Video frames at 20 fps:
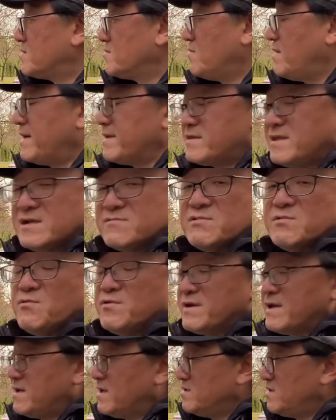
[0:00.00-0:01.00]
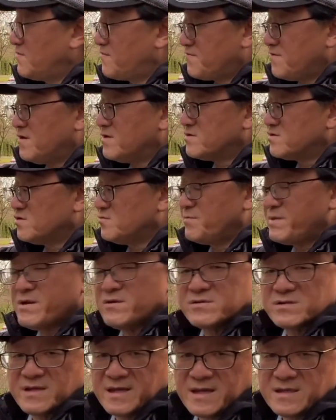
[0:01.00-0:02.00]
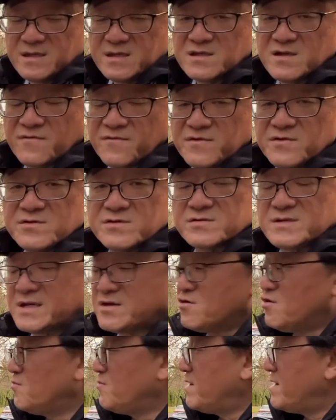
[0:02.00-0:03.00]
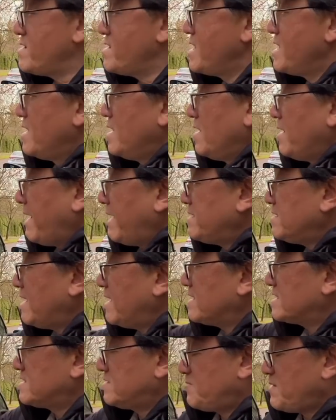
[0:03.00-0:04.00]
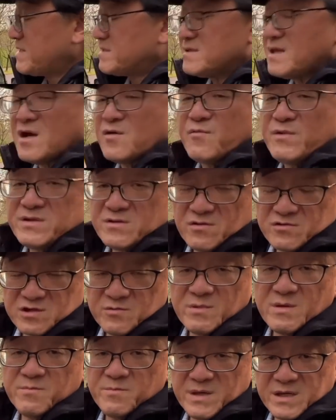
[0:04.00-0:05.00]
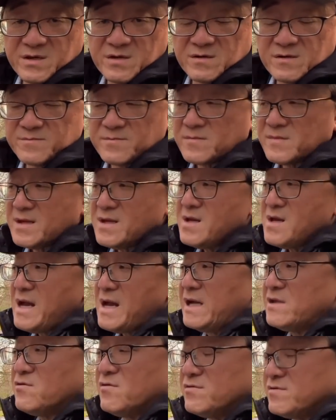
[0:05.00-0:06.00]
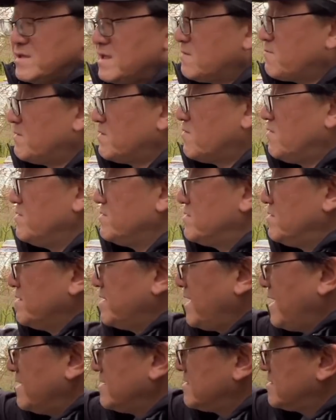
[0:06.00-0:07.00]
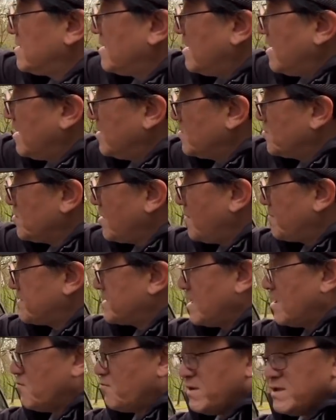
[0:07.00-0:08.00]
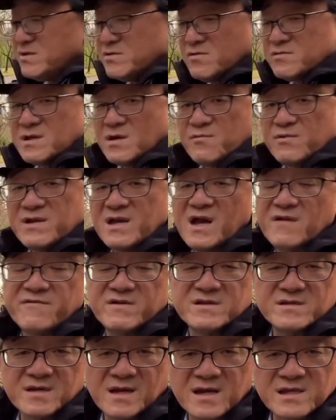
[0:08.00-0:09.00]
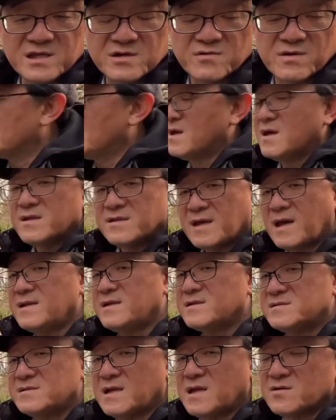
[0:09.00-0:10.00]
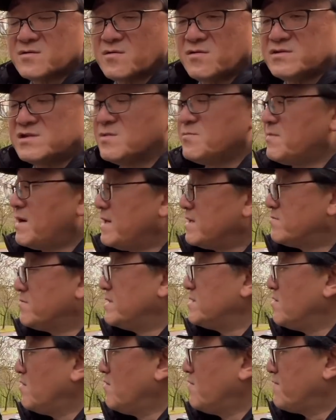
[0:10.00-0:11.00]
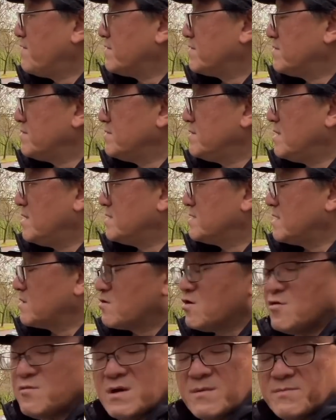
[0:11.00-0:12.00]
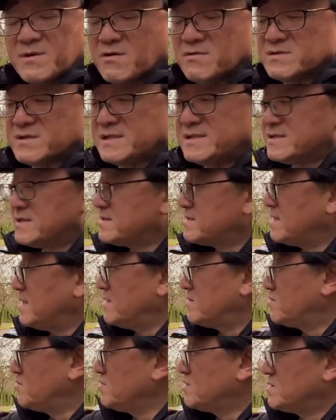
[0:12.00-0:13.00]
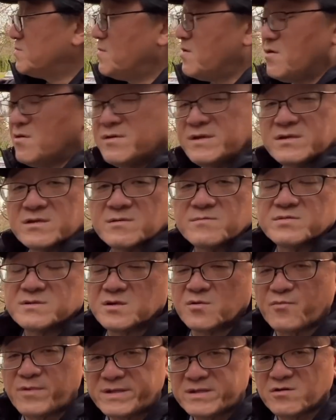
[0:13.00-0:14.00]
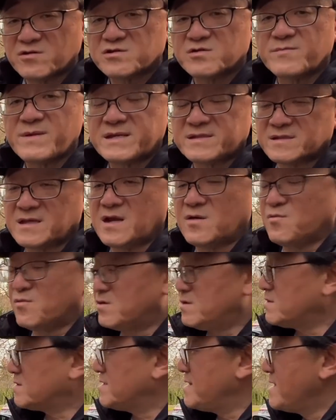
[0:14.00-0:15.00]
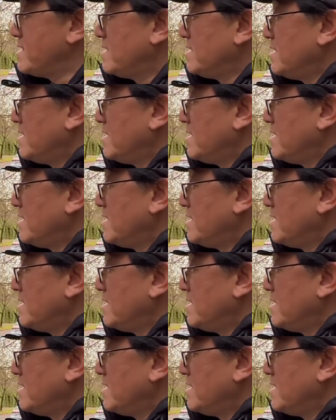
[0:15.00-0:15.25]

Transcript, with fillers: So I think we will get a defroster built in in the future Tacoma and I expect that window to be bigger. I don't think we're going to get a uh, drop down window that we have in Tundra. That is not going to migrate over to the Tacoma because it's just uh, too small in terms of window to make that work.